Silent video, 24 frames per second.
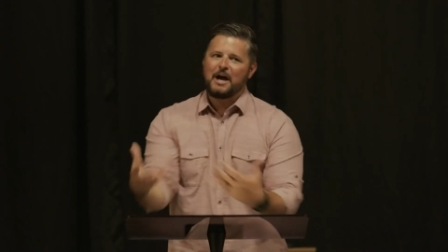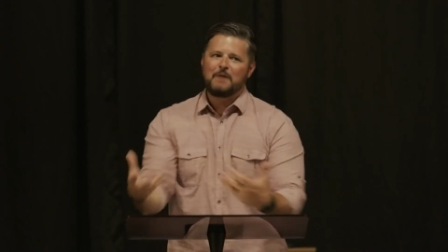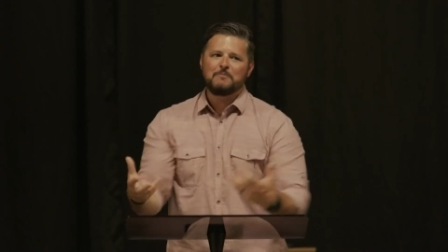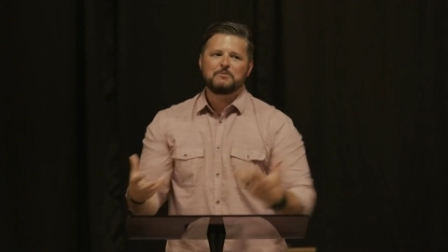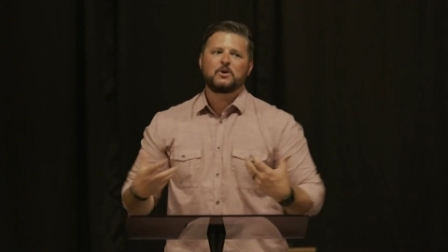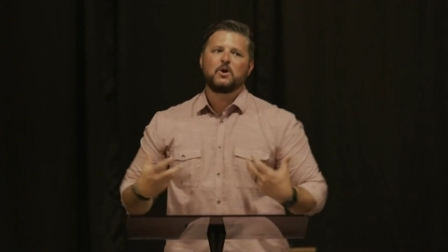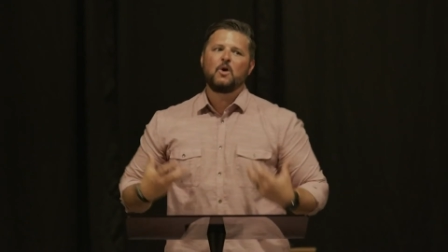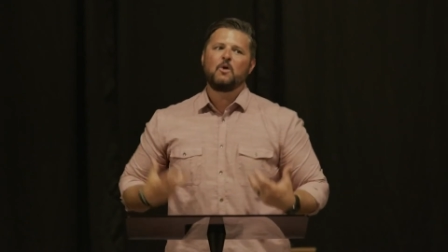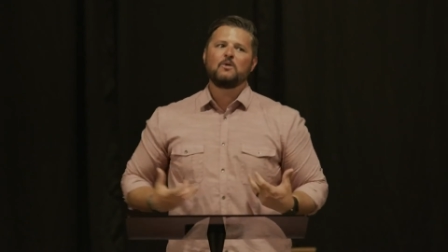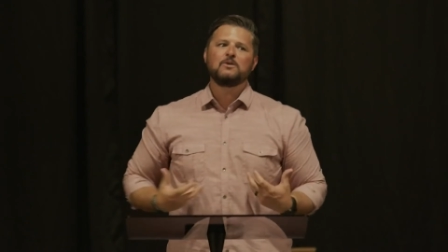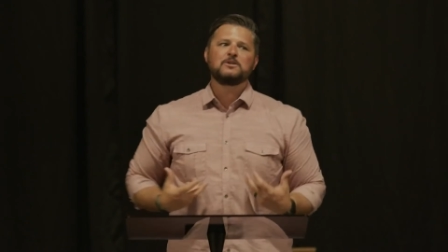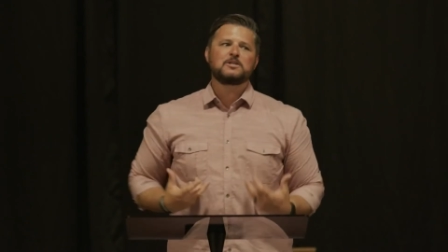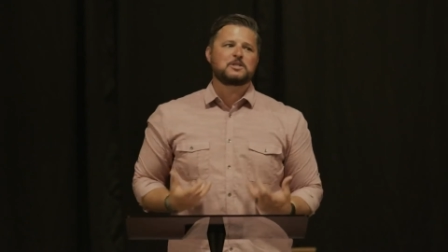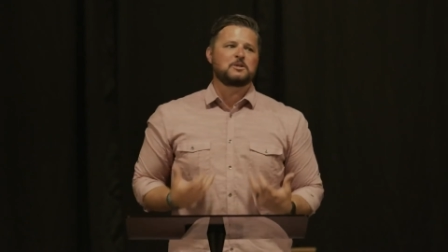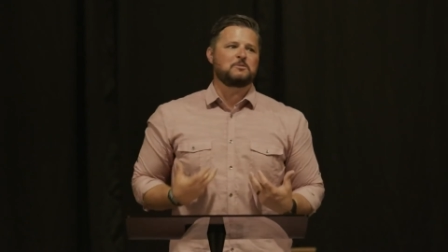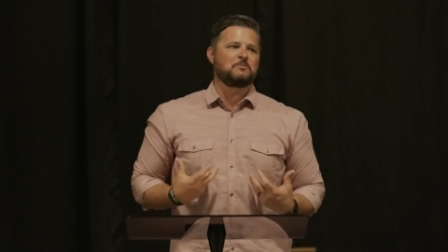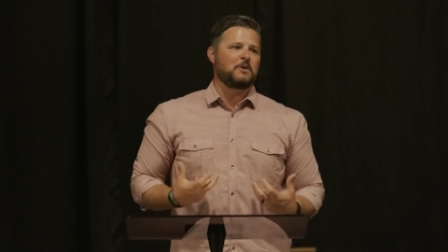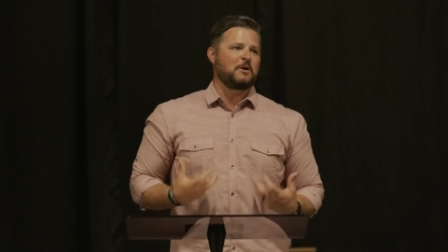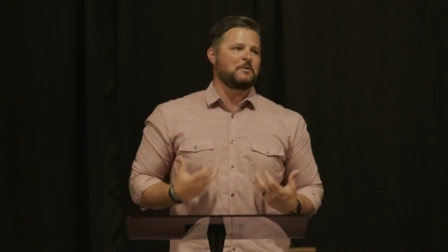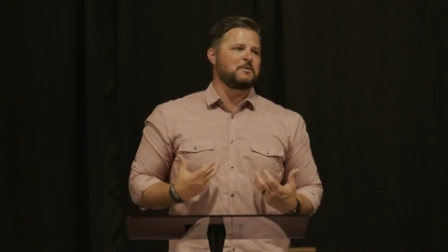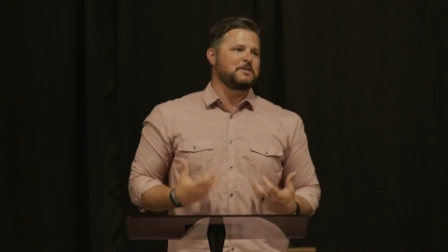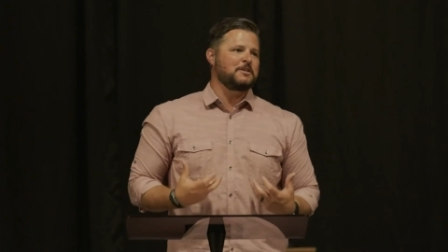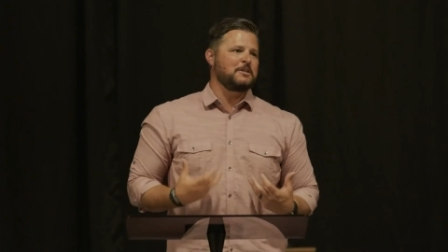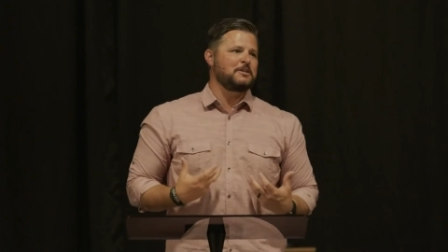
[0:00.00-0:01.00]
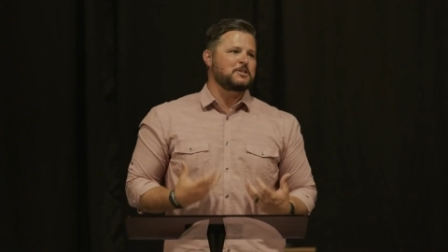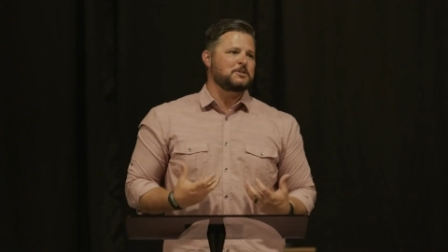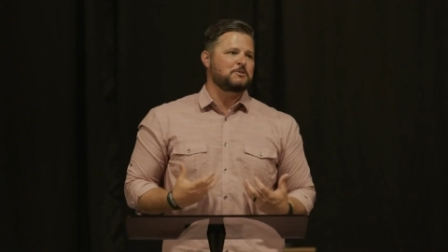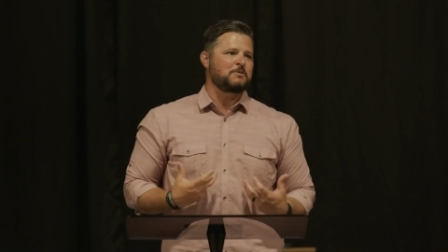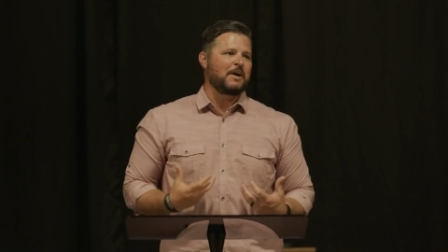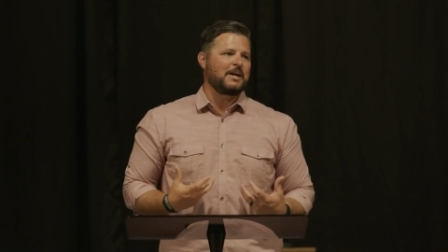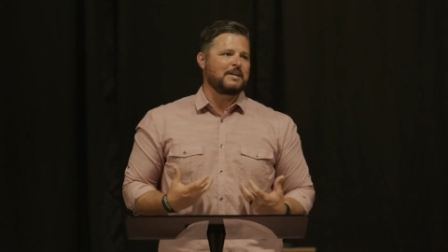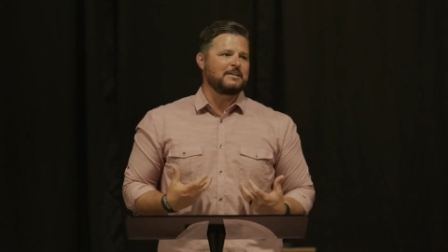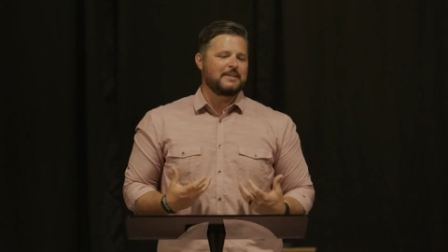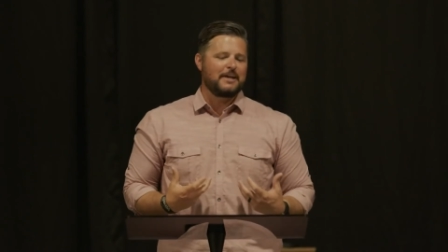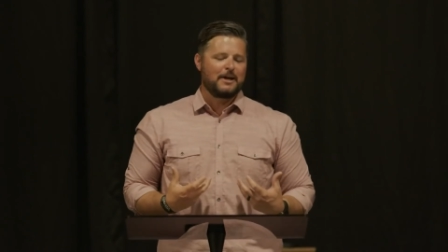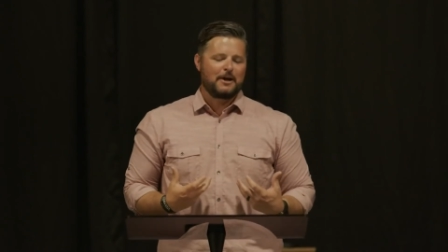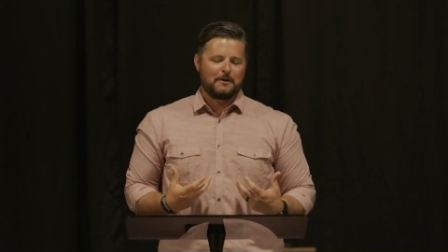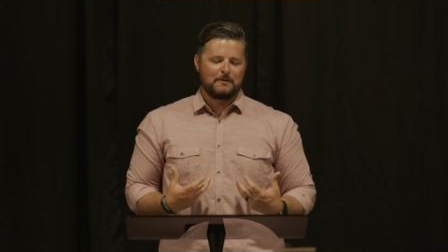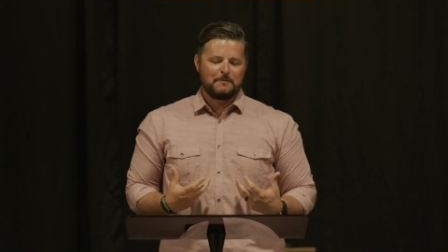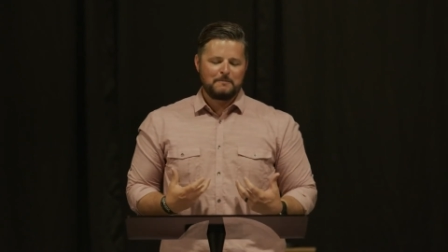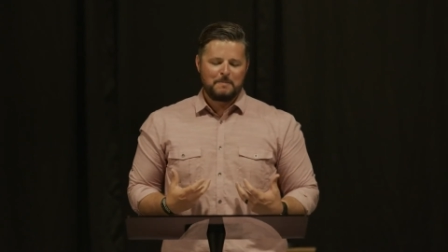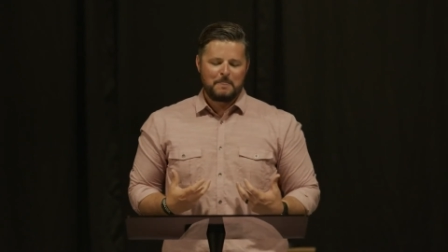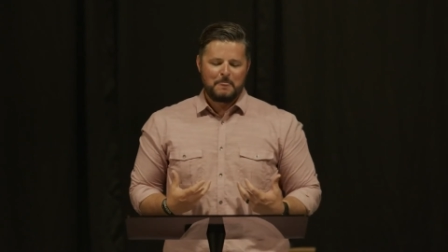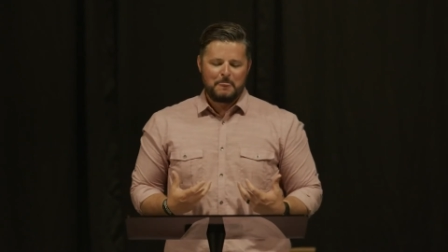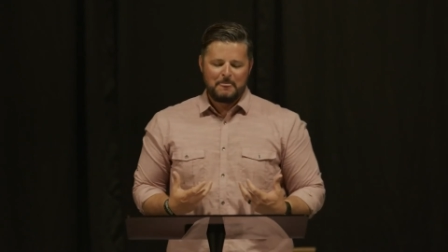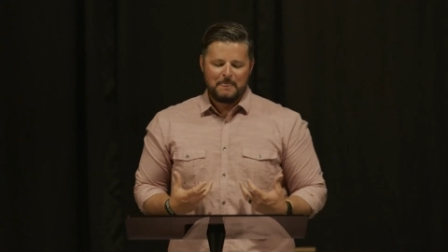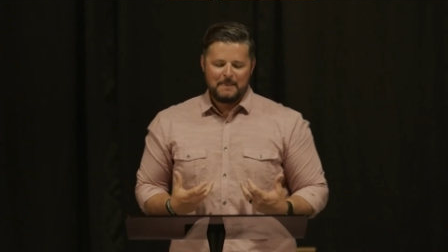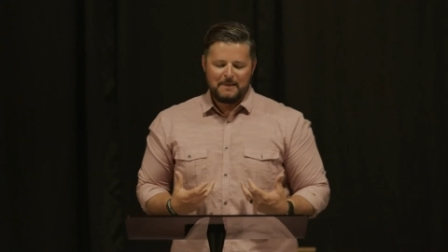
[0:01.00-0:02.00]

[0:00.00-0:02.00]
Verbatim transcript: Now I'm going somewhere with this right now.